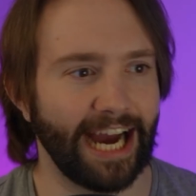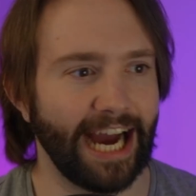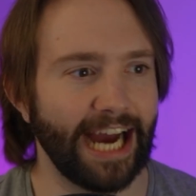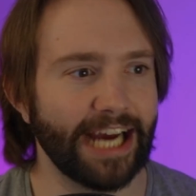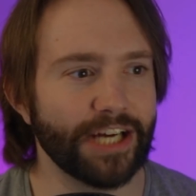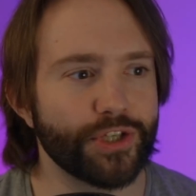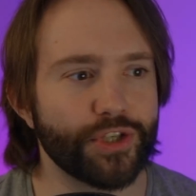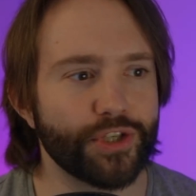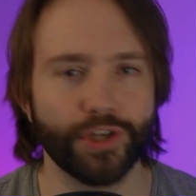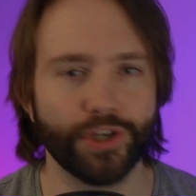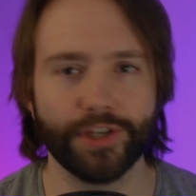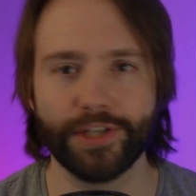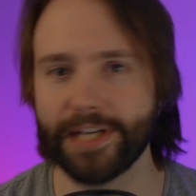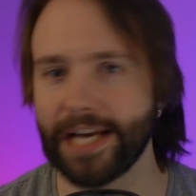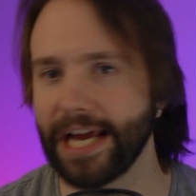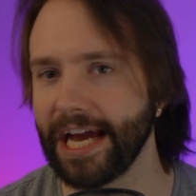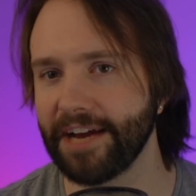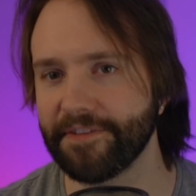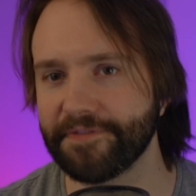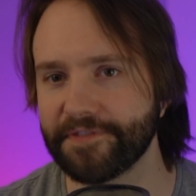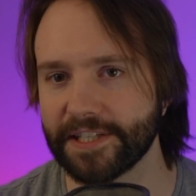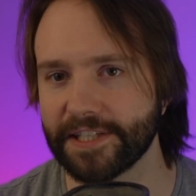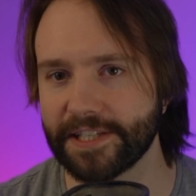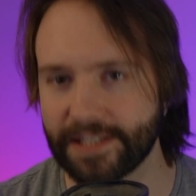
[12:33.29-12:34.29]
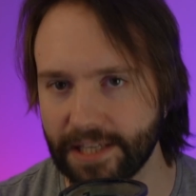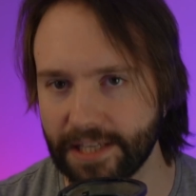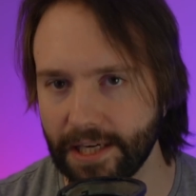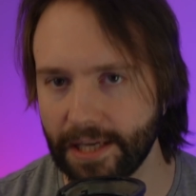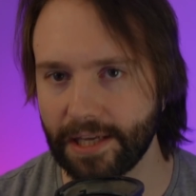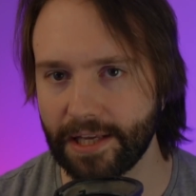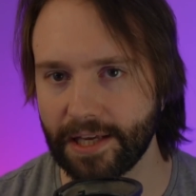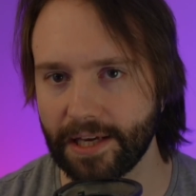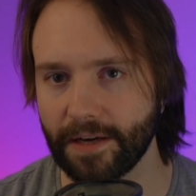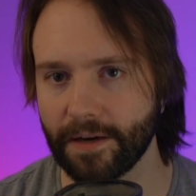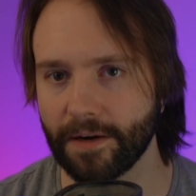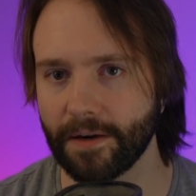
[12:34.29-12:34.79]
I shouldn't have to sit
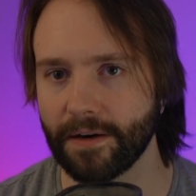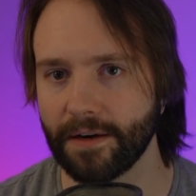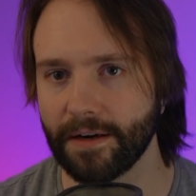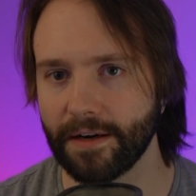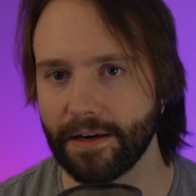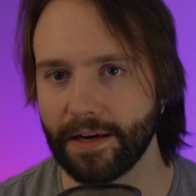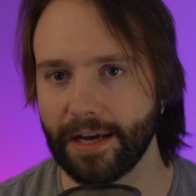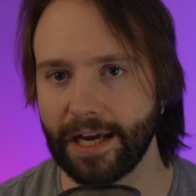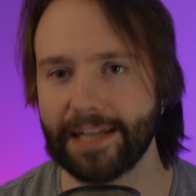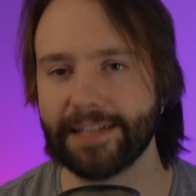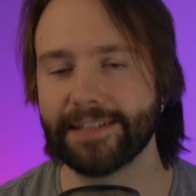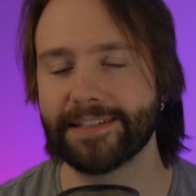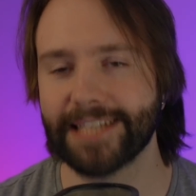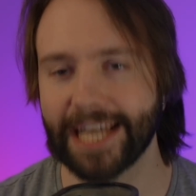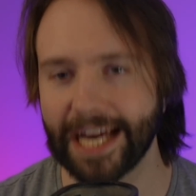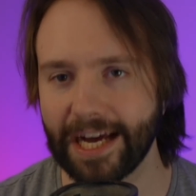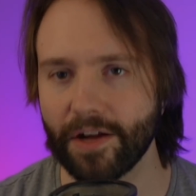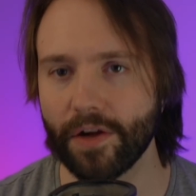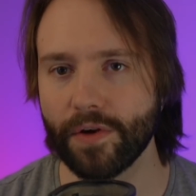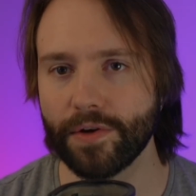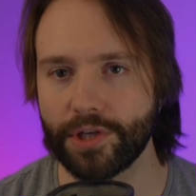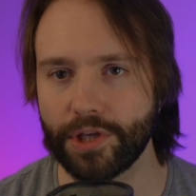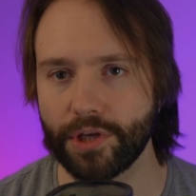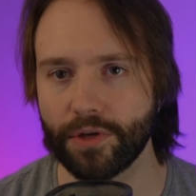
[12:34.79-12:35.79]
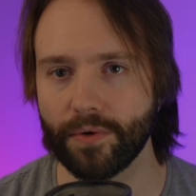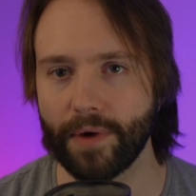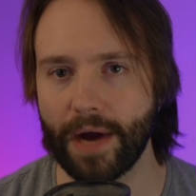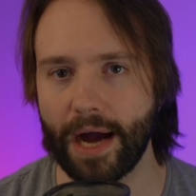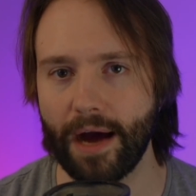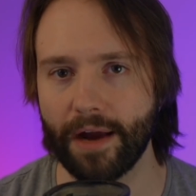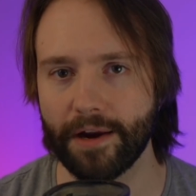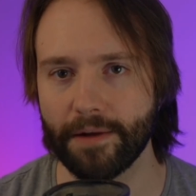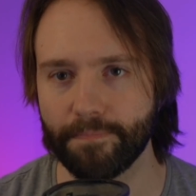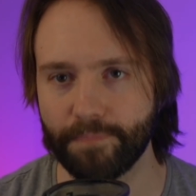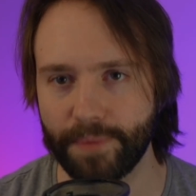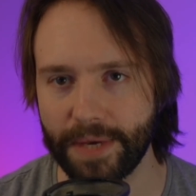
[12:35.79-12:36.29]
here and tell you
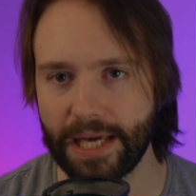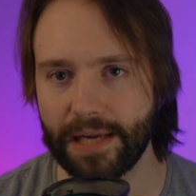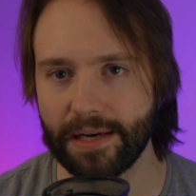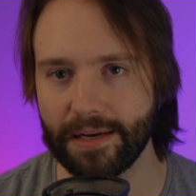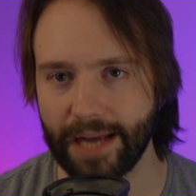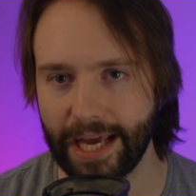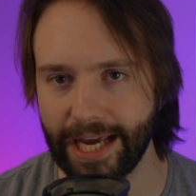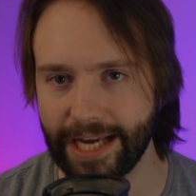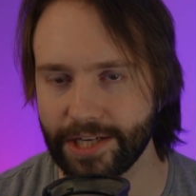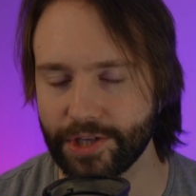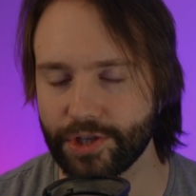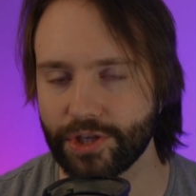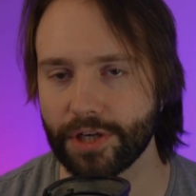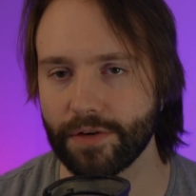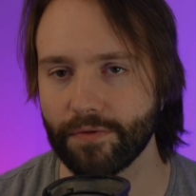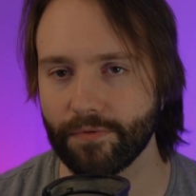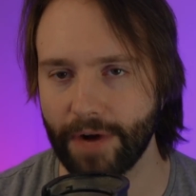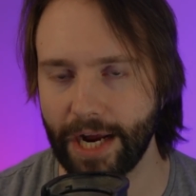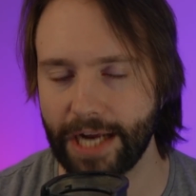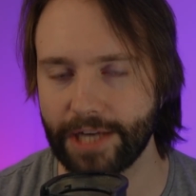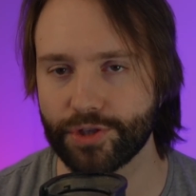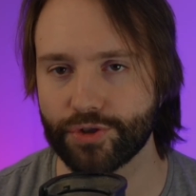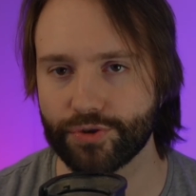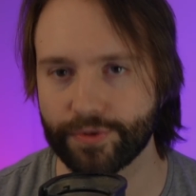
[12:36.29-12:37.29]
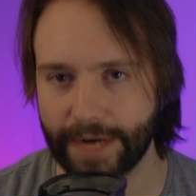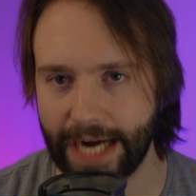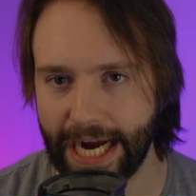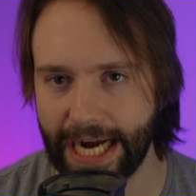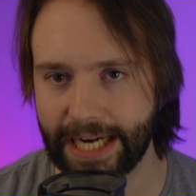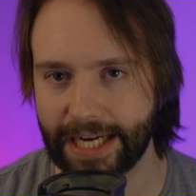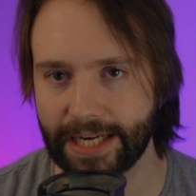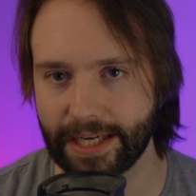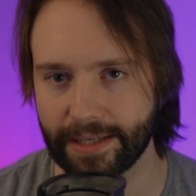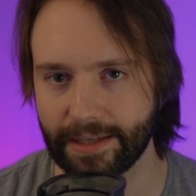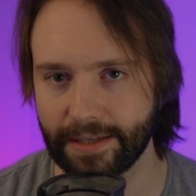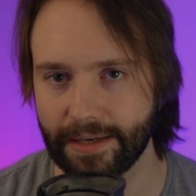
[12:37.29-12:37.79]
how to beat an ancient red
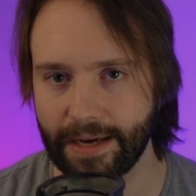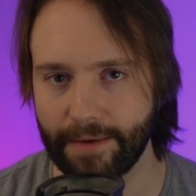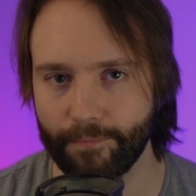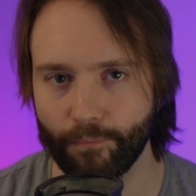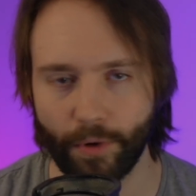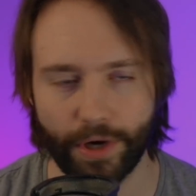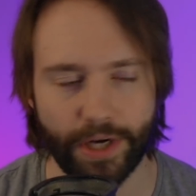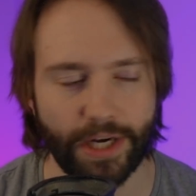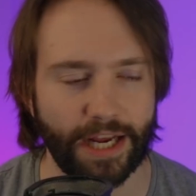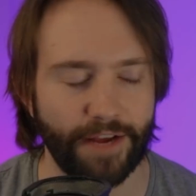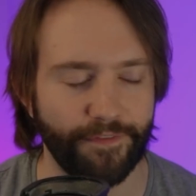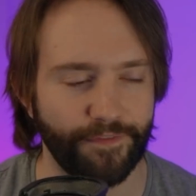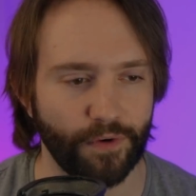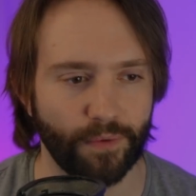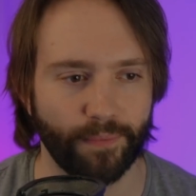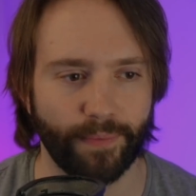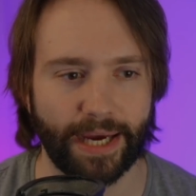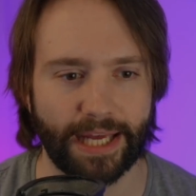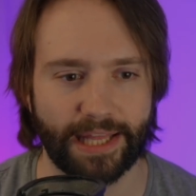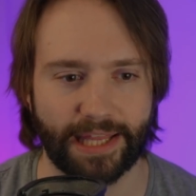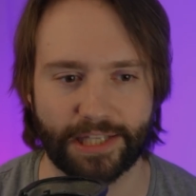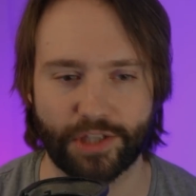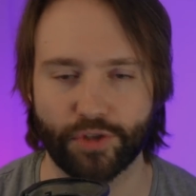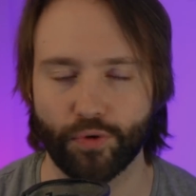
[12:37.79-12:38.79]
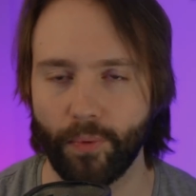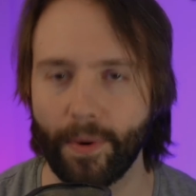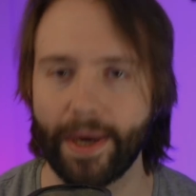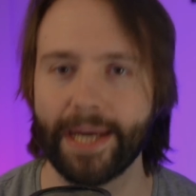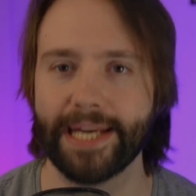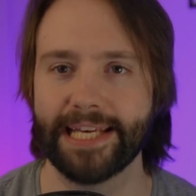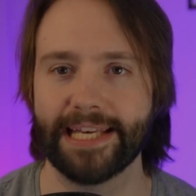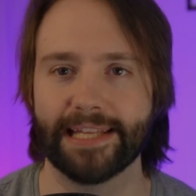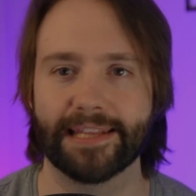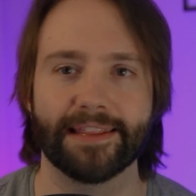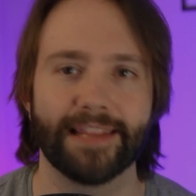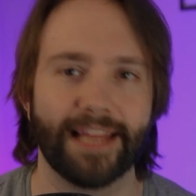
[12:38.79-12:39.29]
dragon if you're by the
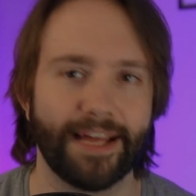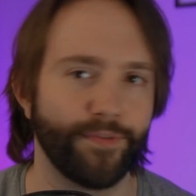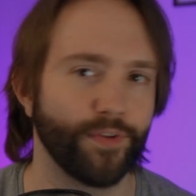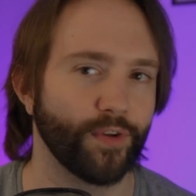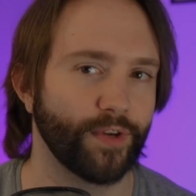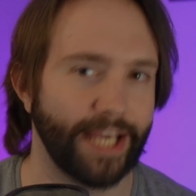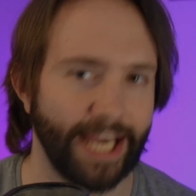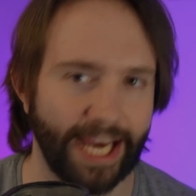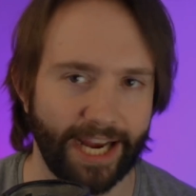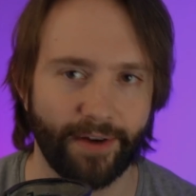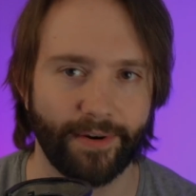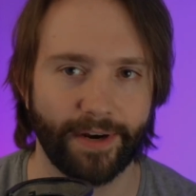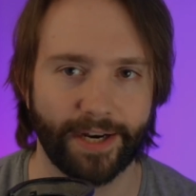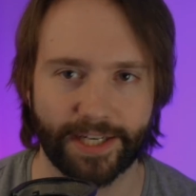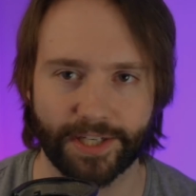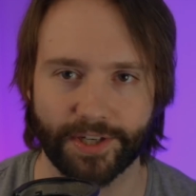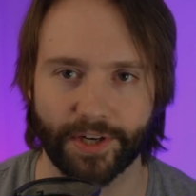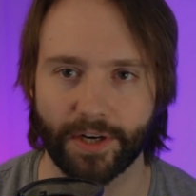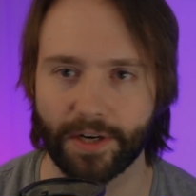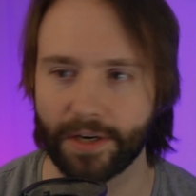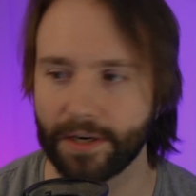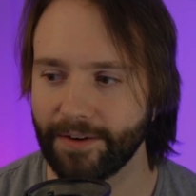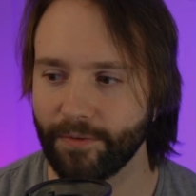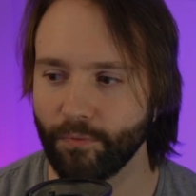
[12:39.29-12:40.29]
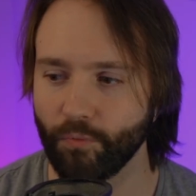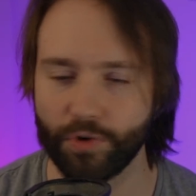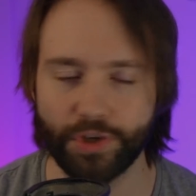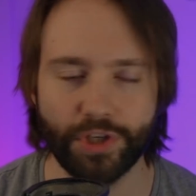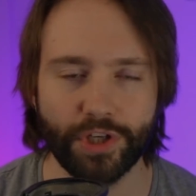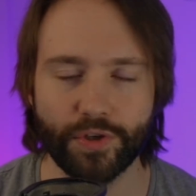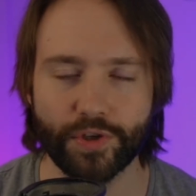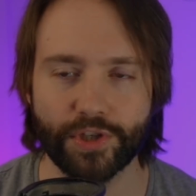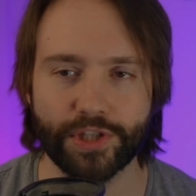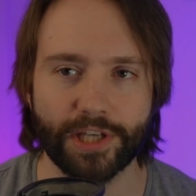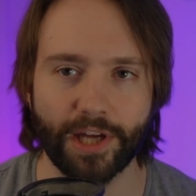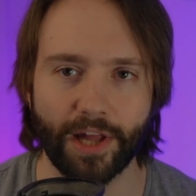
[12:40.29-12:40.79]
20th level character, when
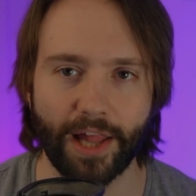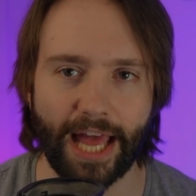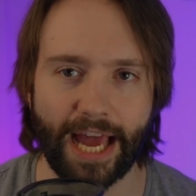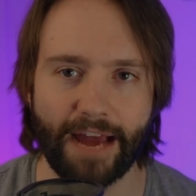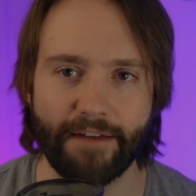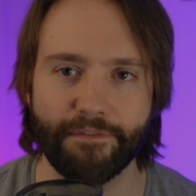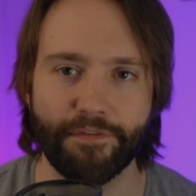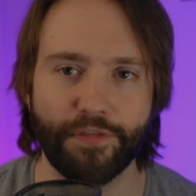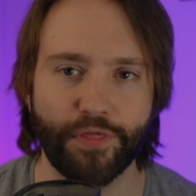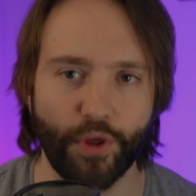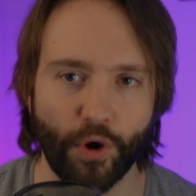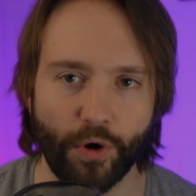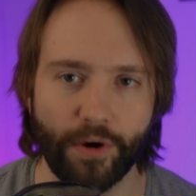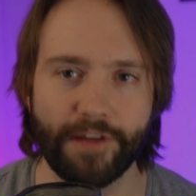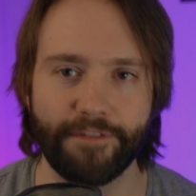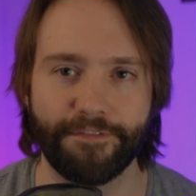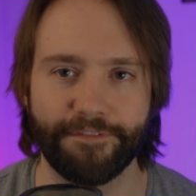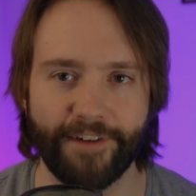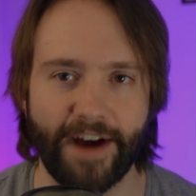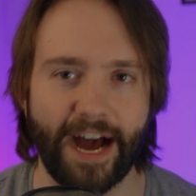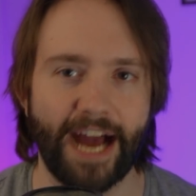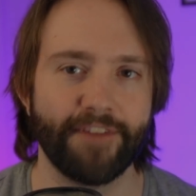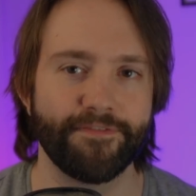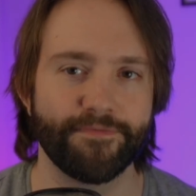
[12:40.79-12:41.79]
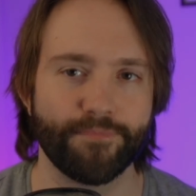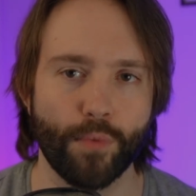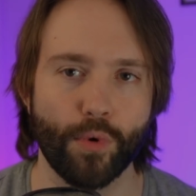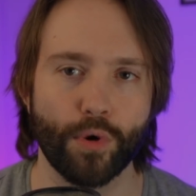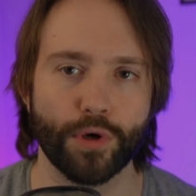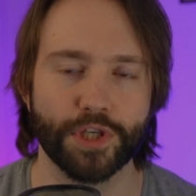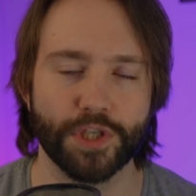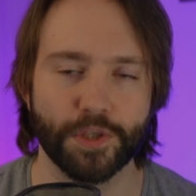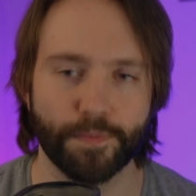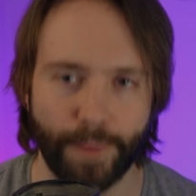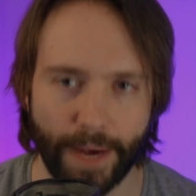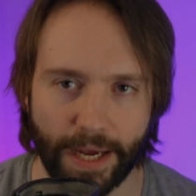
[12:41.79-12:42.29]
you still have 35
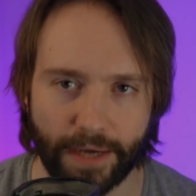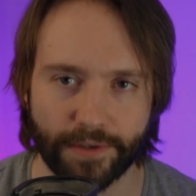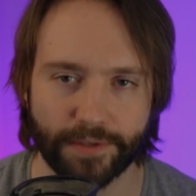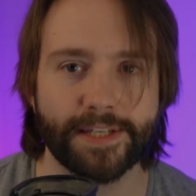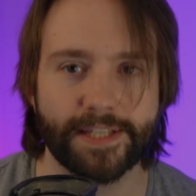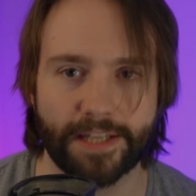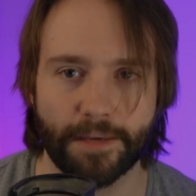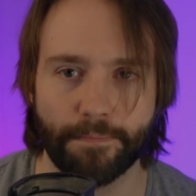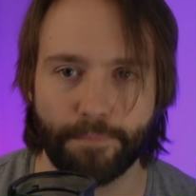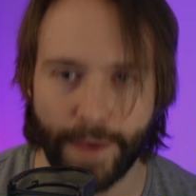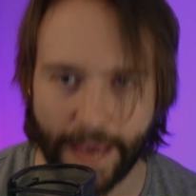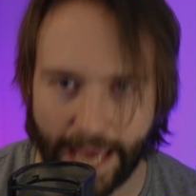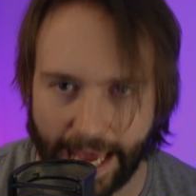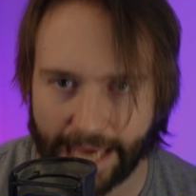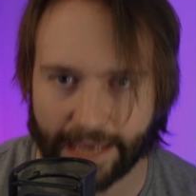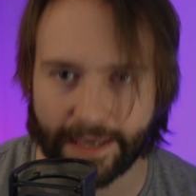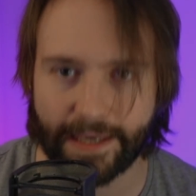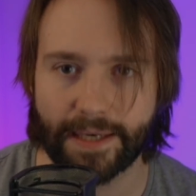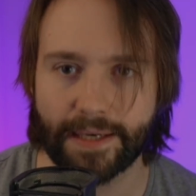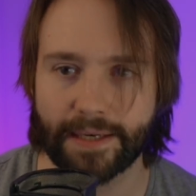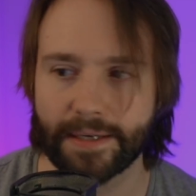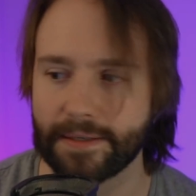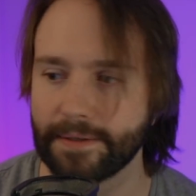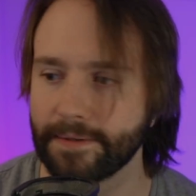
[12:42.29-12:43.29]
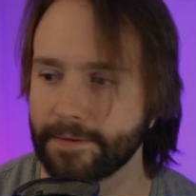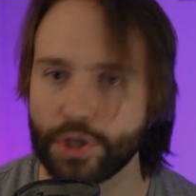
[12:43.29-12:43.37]
more spells to pick.